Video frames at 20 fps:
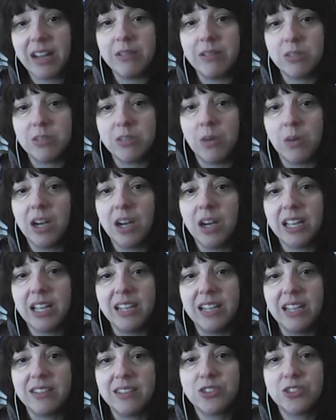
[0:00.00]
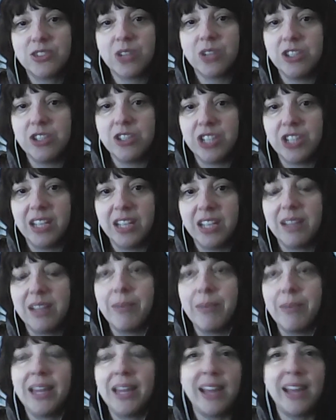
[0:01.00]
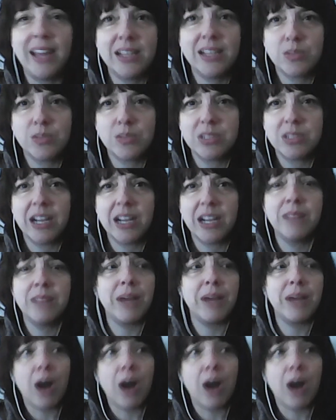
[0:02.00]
I was walking, trudging, and my legs were tired.